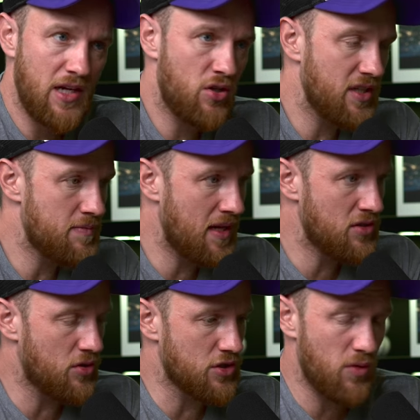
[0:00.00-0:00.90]
And you've got these
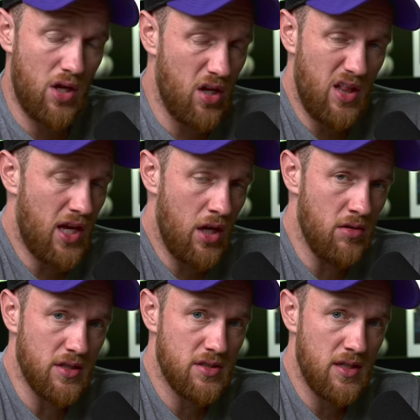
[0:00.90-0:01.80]
mentors who they're
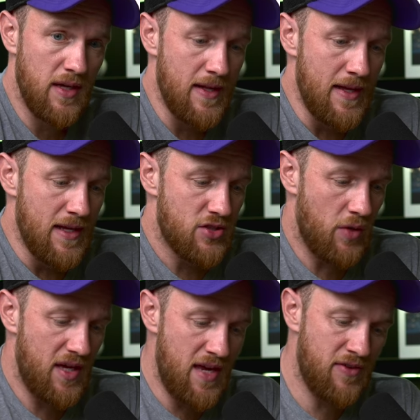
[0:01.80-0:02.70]
clueless. So
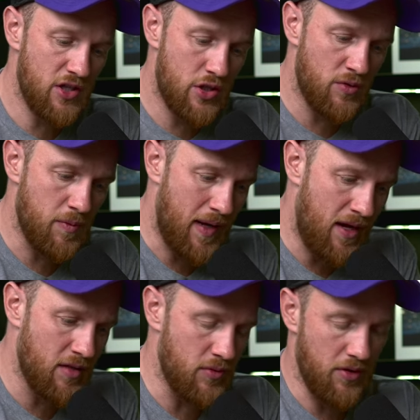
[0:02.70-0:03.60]
even at £200 a
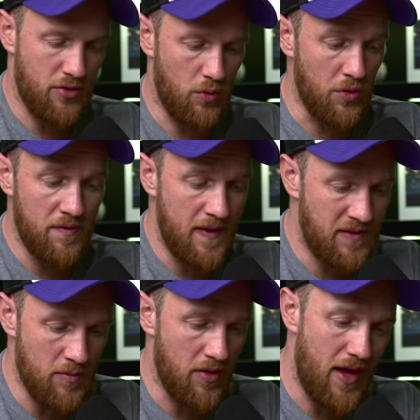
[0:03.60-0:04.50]
month or
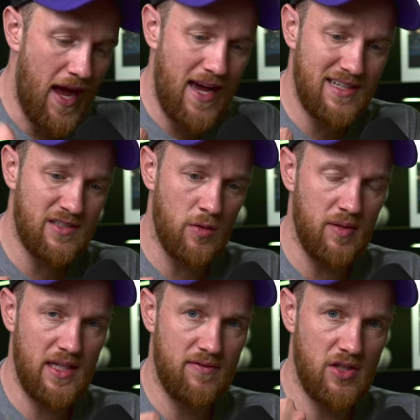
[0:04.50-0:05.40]
£150 a month, I still
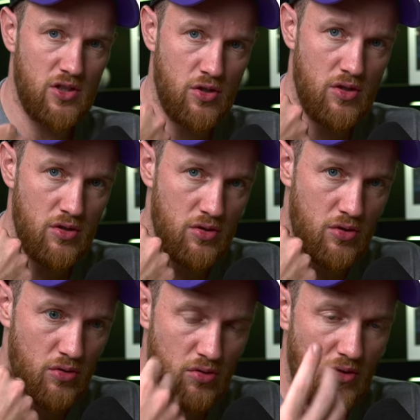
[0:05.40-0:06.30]
believe that
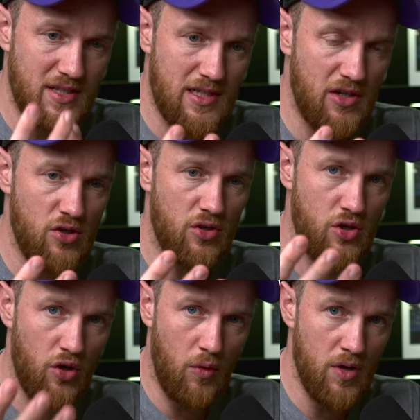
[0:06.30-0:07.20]
you're not necessarily
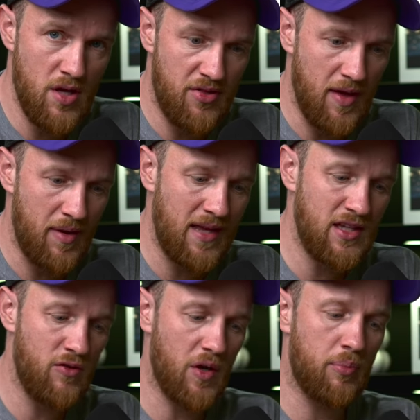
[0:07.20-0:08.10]
you're not worth it, but I
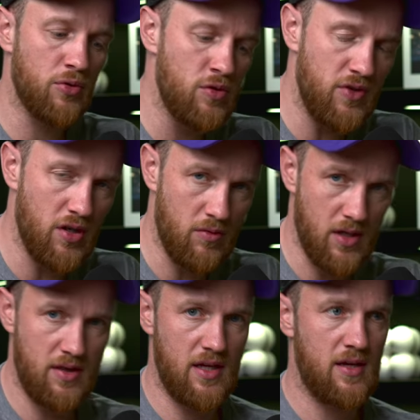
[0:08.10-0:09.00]
think you've got to prove that you're
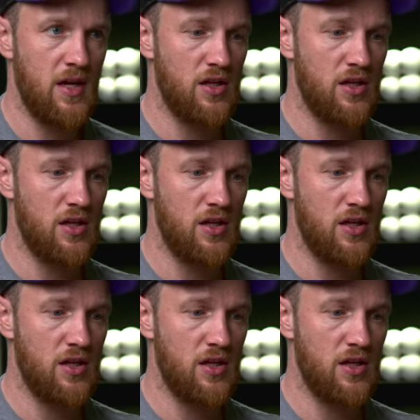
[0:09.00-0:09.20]
worth it.